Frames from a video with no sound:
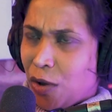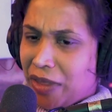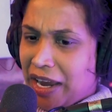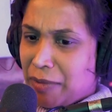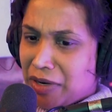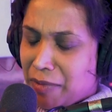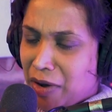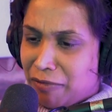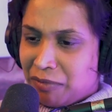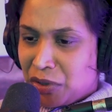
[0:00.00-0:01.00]
Not that anybody
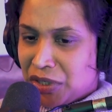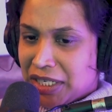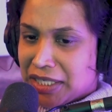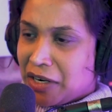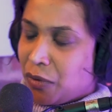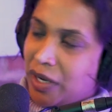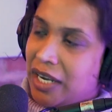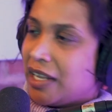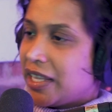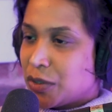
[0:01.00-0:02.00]
apart from Putin is going to
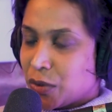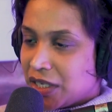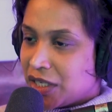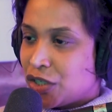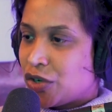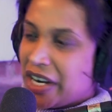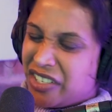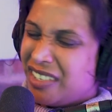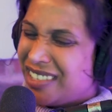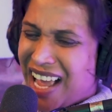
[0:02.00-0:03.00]
win and there's all these
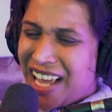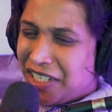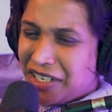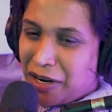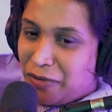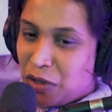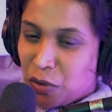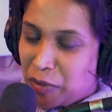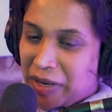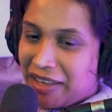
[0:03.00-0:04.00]
distractions. I don't know if he
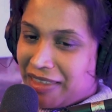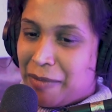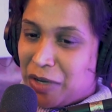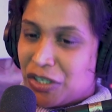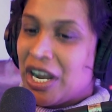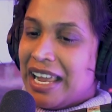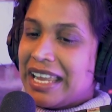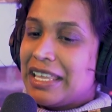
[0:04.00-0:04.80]
thought about it that much.